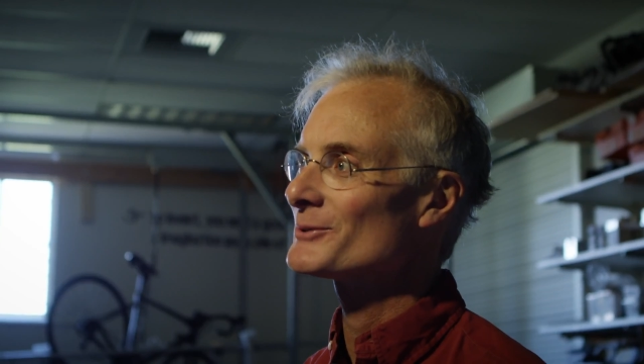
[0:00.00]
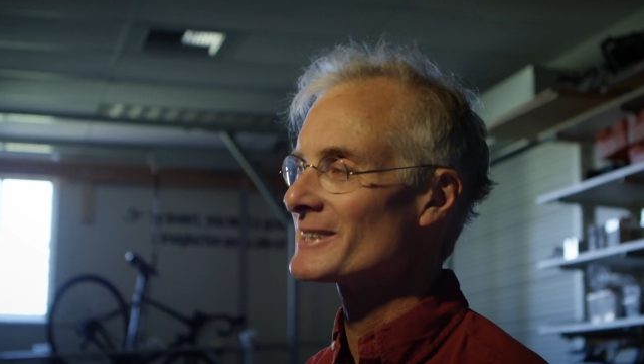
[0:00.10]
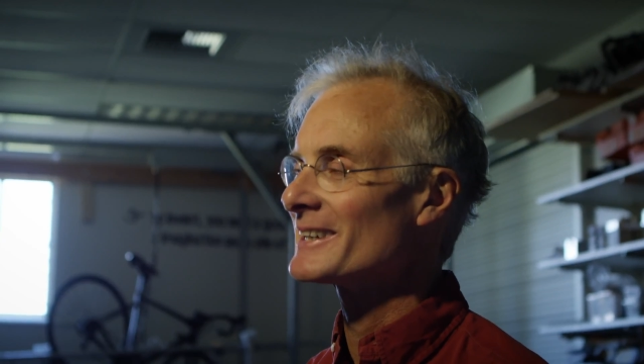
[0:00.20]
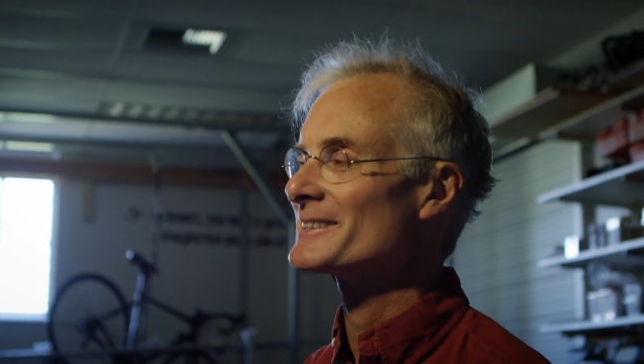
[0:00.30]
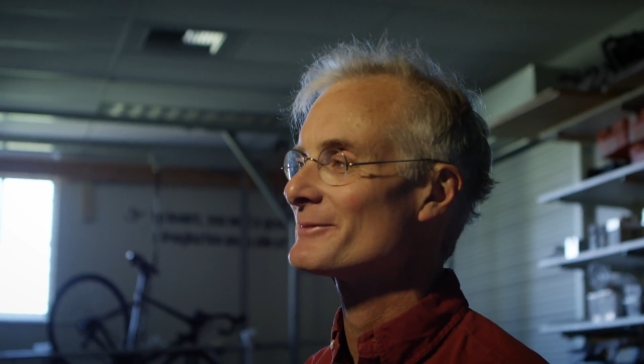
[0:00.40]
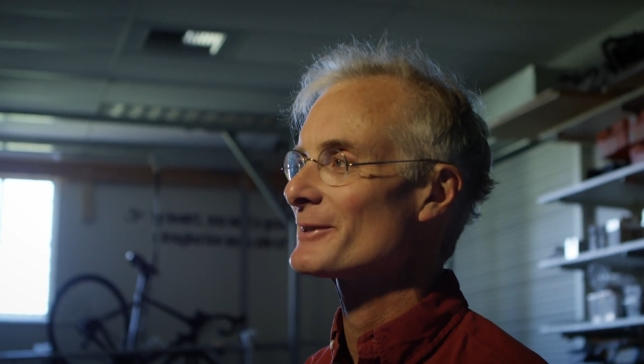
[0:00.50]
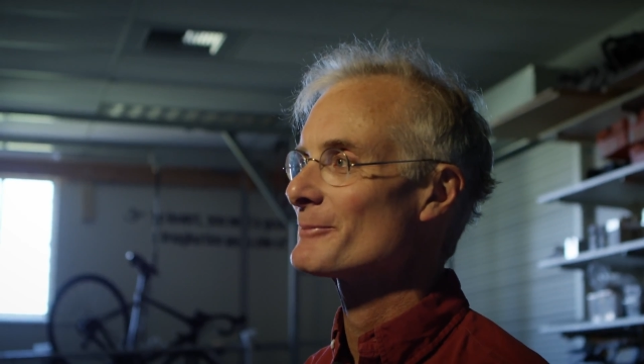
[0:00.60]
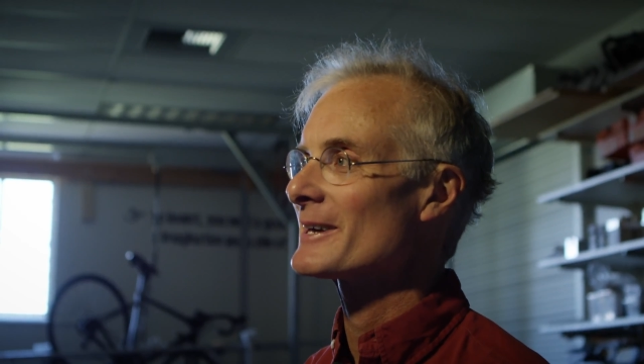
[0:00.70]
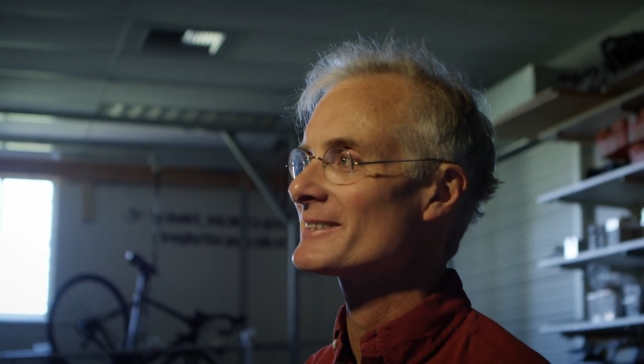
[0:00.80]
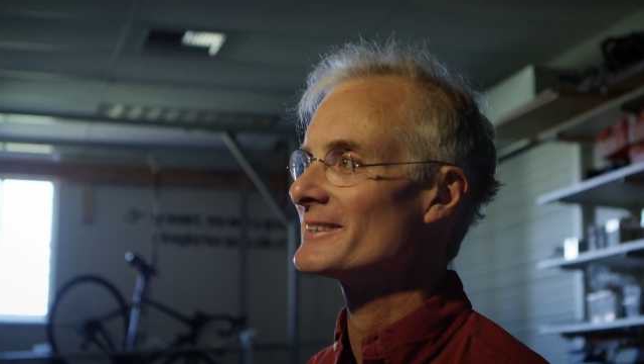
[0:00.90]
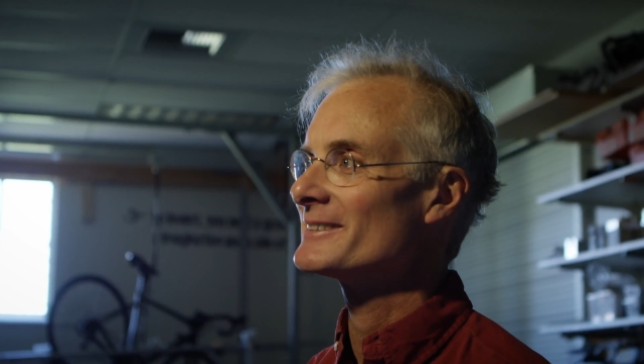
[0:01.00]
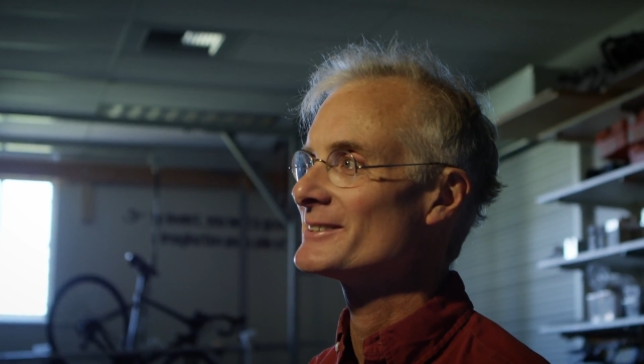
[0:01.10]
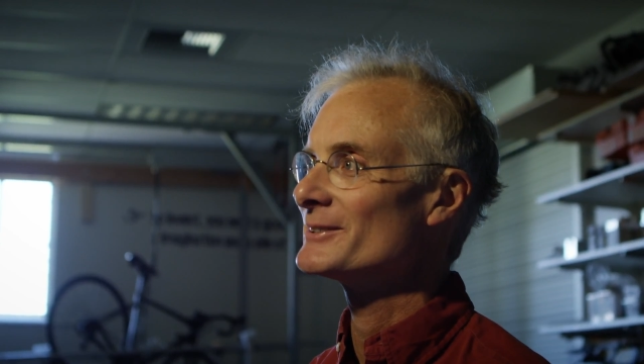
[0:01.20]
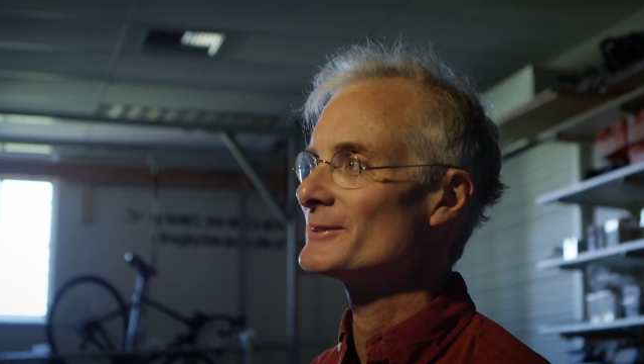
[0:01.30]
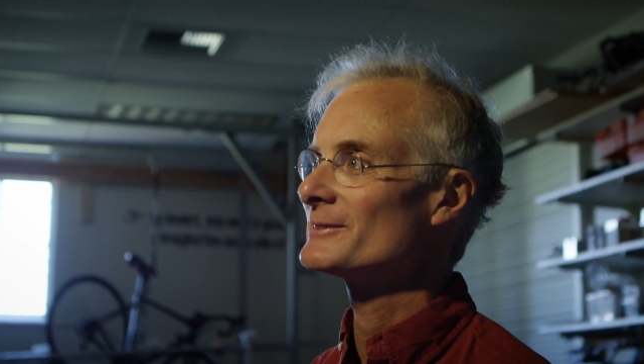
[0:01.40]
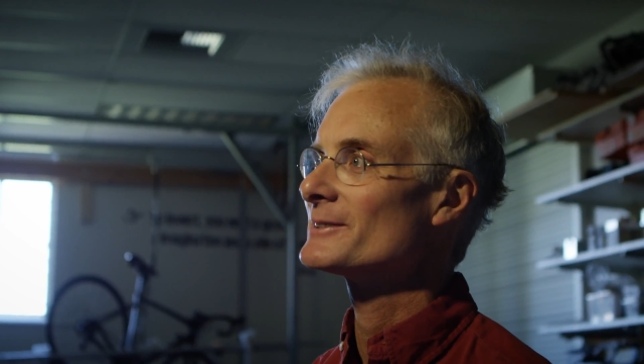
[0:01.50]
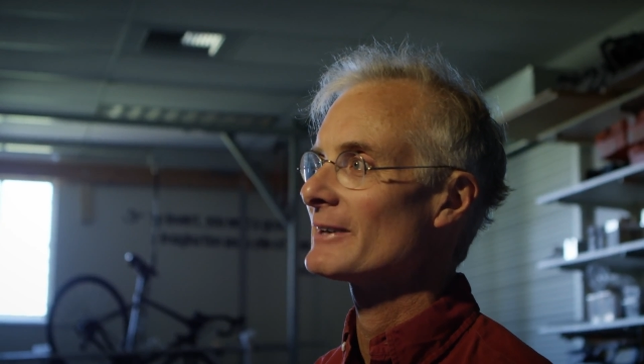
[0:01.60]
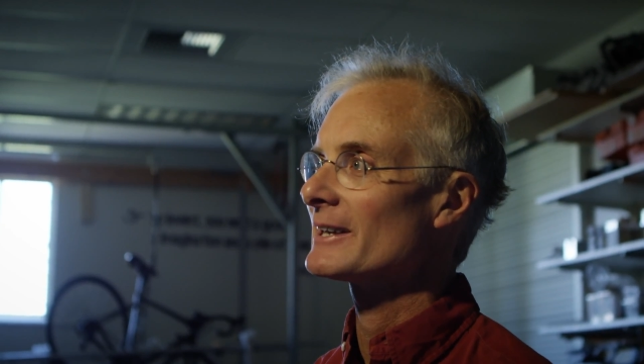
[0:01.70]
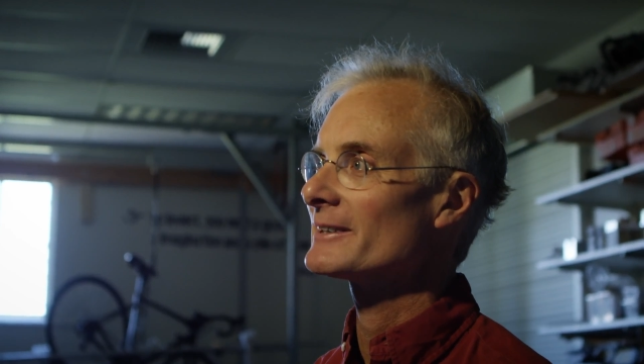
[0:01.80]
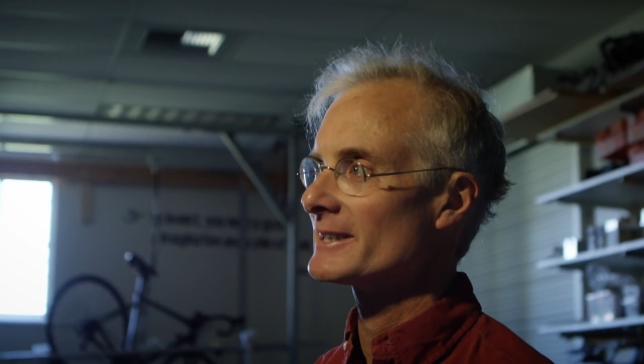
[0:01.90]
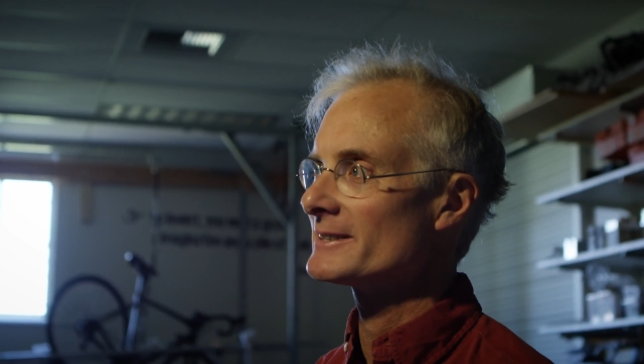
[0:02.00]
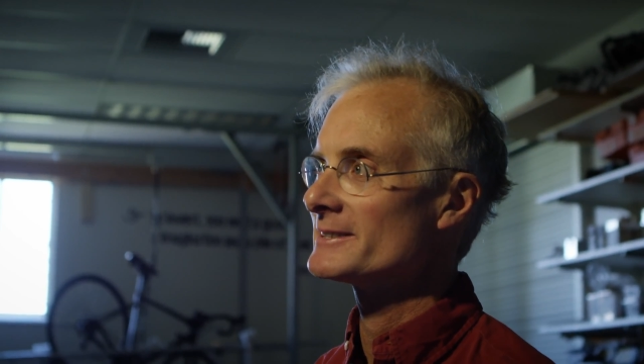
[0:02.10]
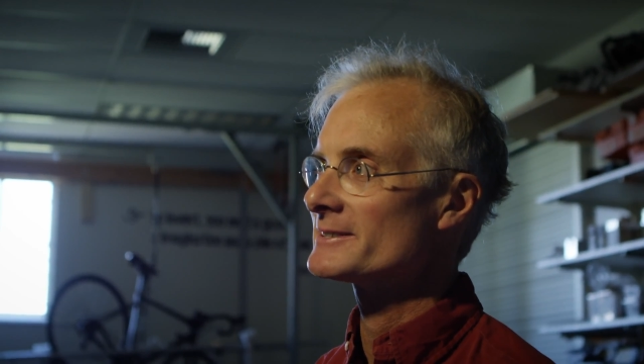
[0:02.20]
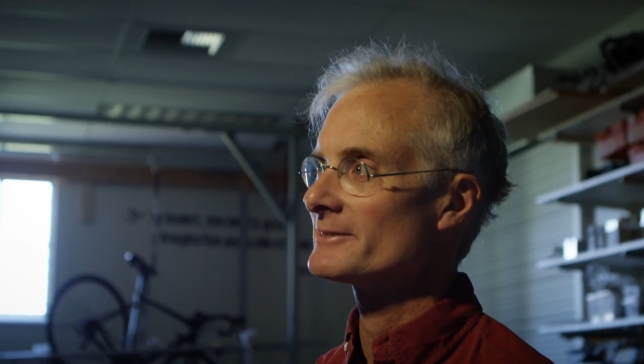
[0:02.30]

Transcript: scientific method to validate these